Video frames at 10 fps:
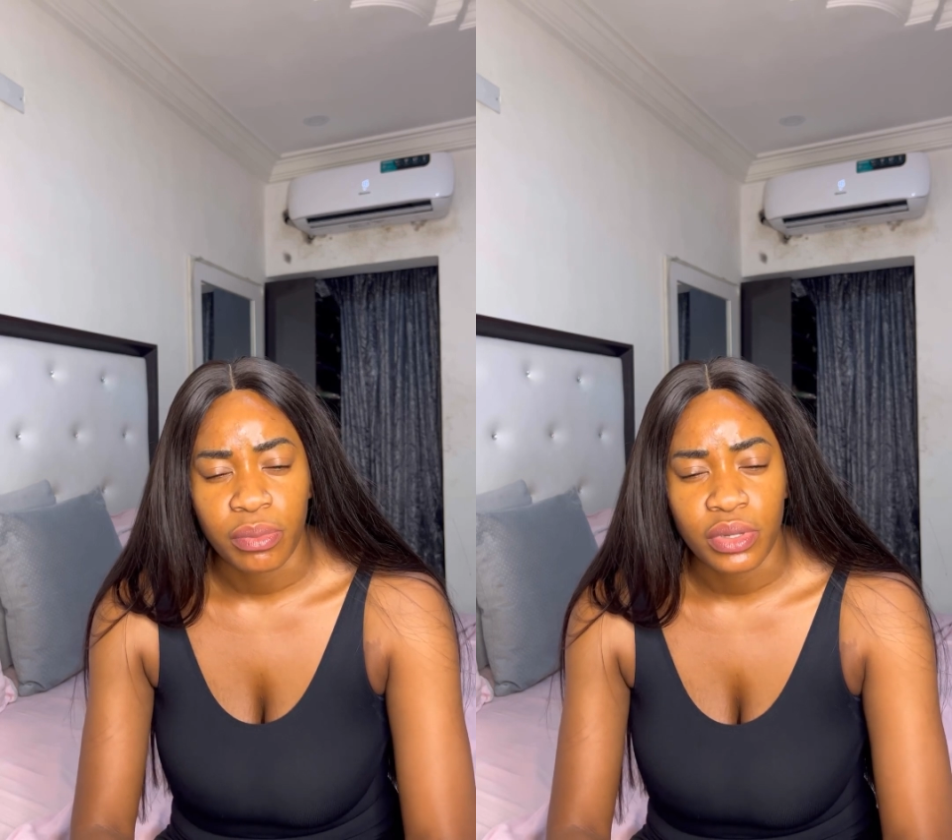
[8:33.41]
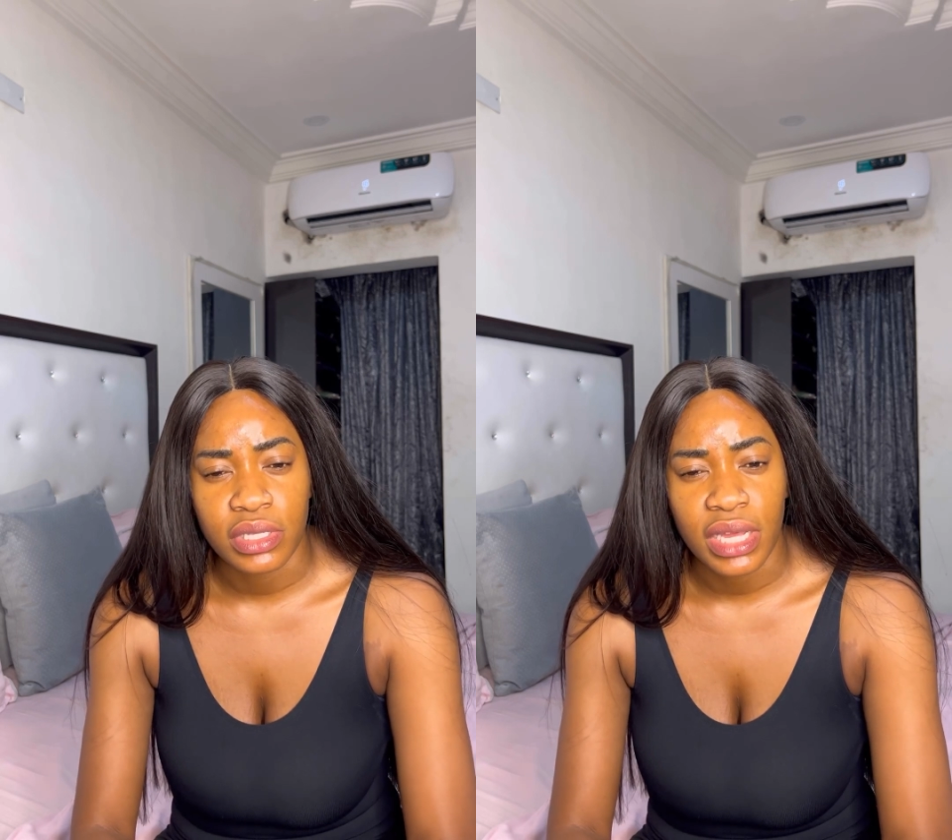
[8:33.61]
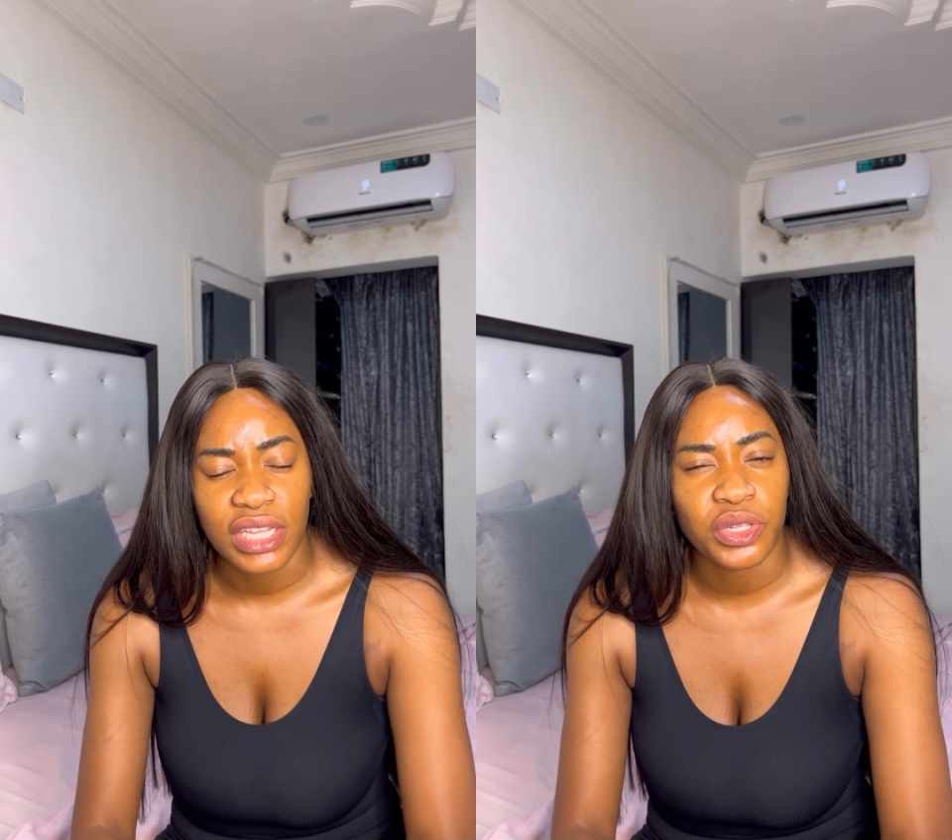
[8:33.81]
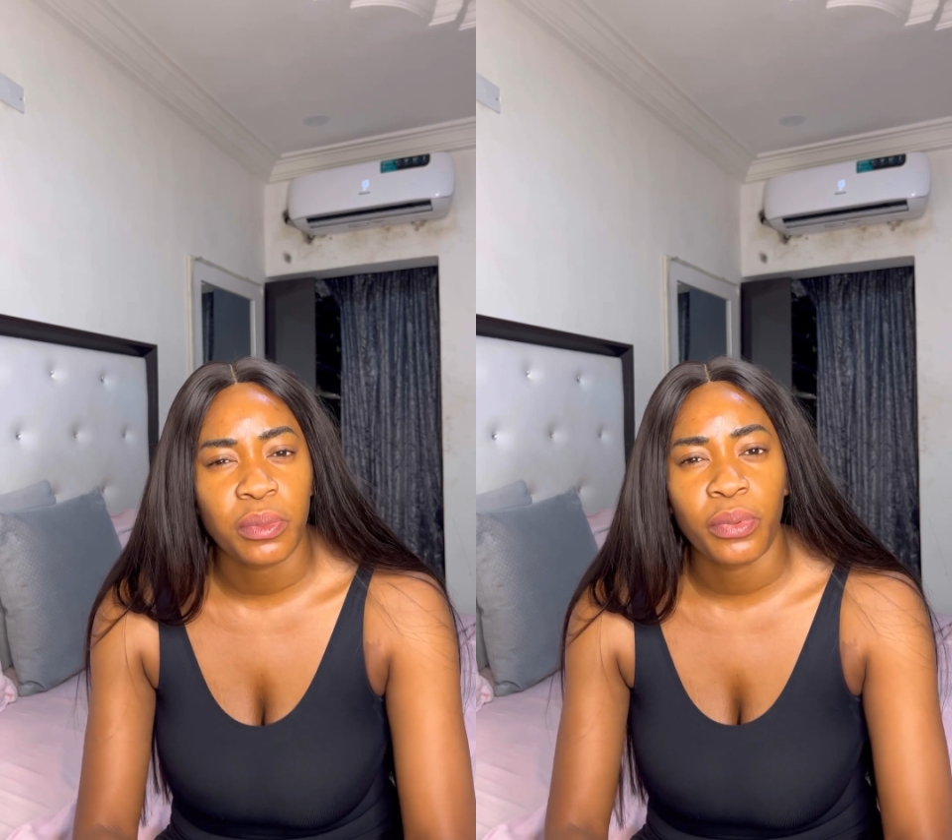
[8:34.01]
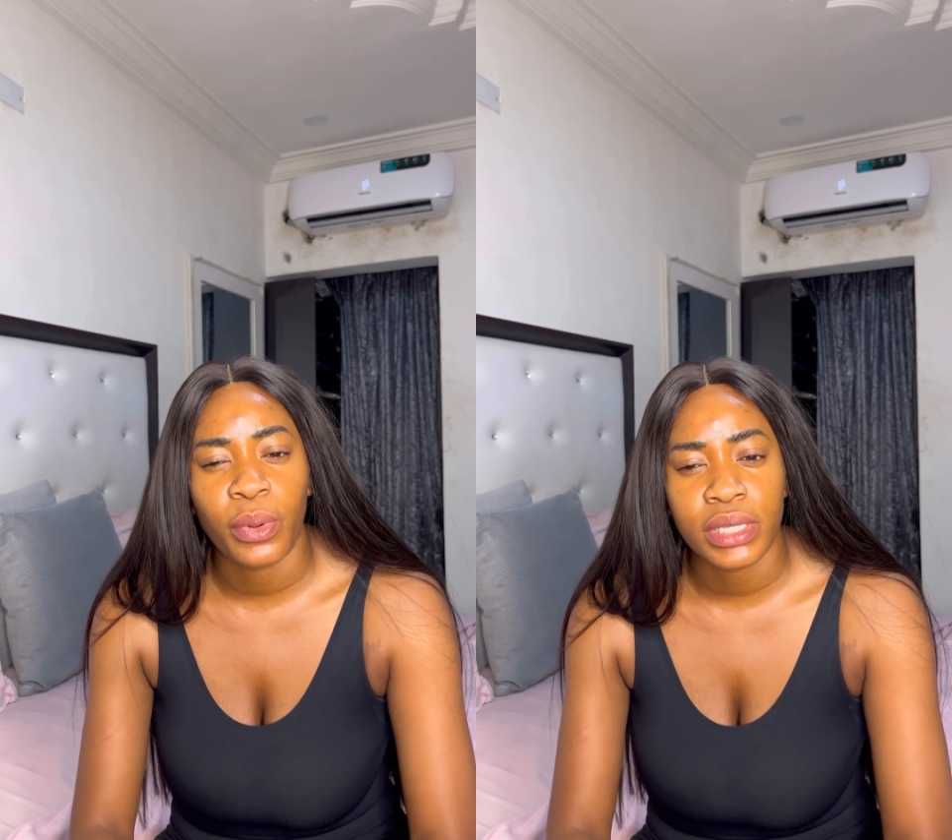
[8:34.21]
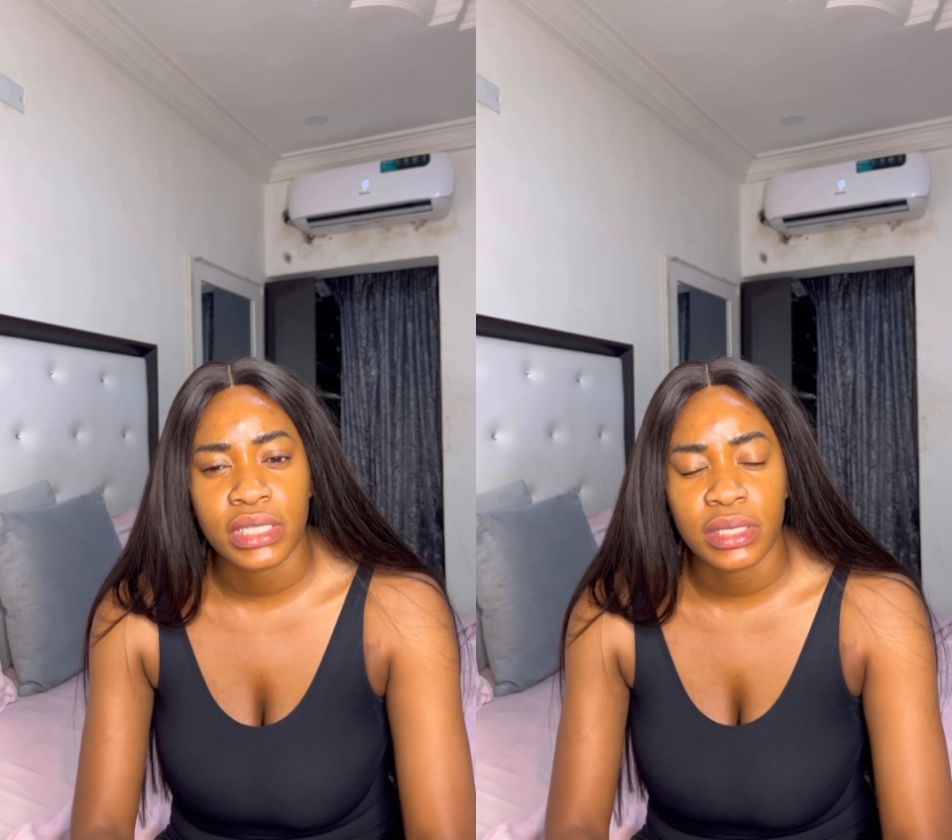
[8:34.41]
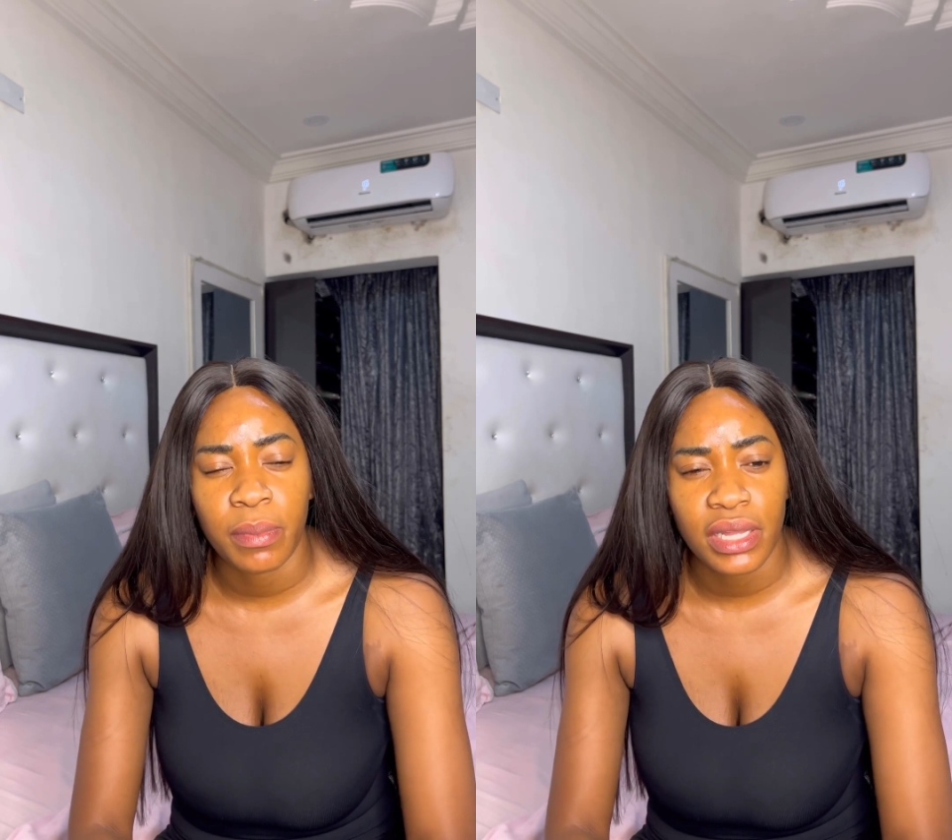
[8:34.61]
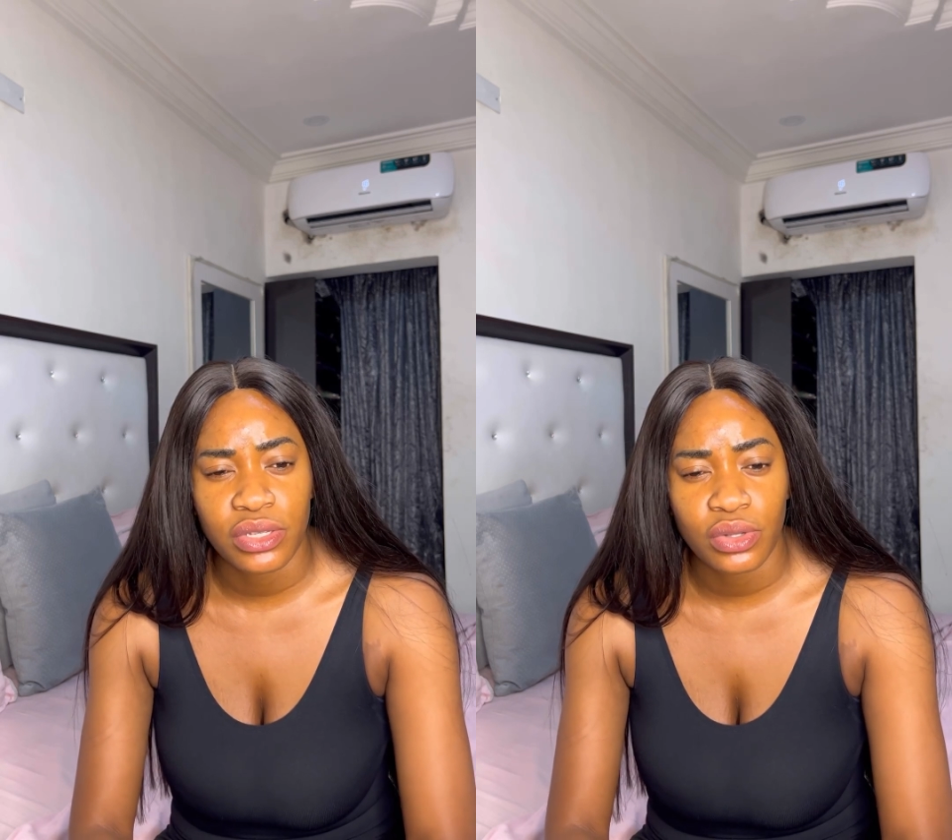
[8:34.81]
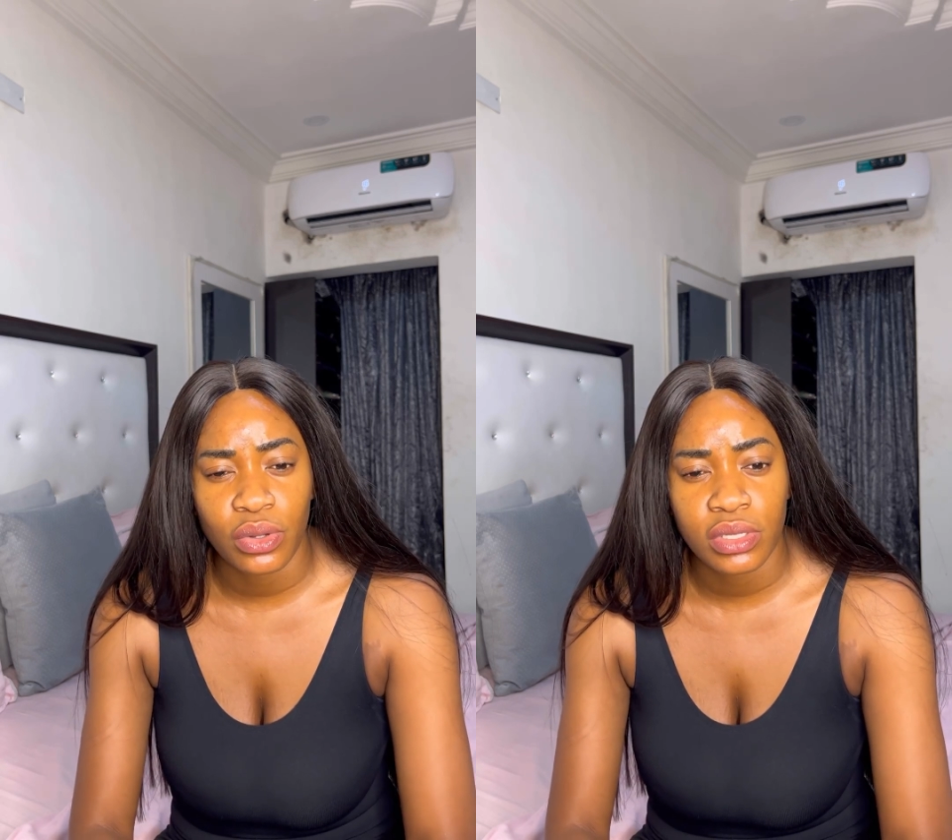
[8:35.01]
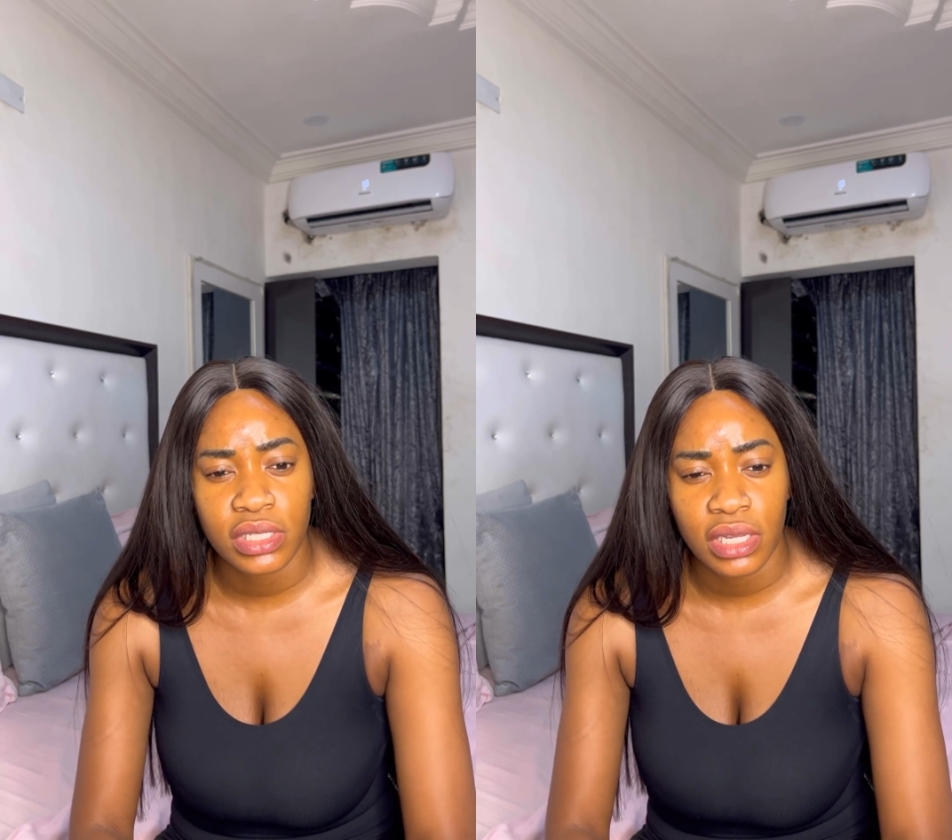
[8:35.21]
but at some point the pastor
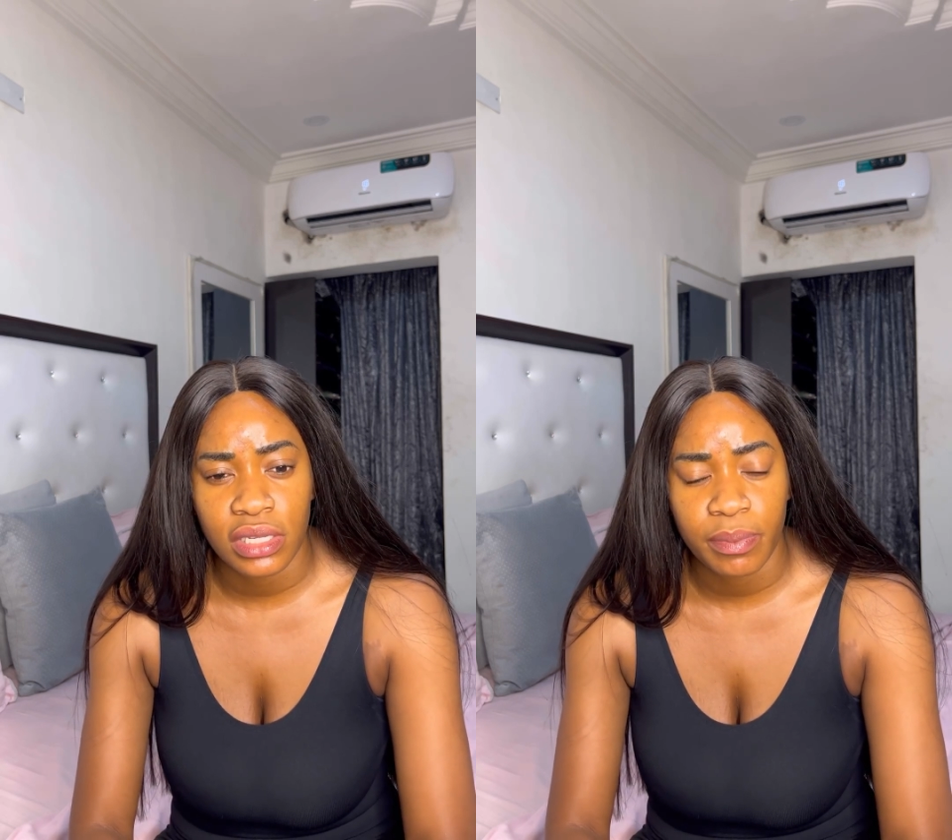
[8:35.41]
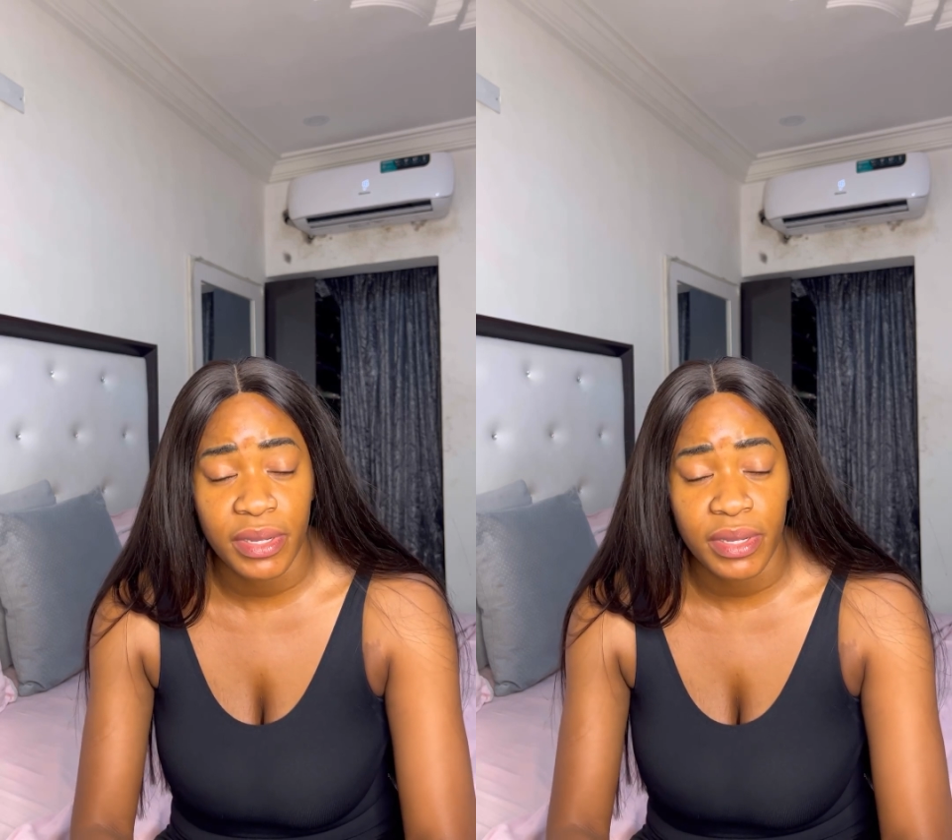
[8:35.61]
said,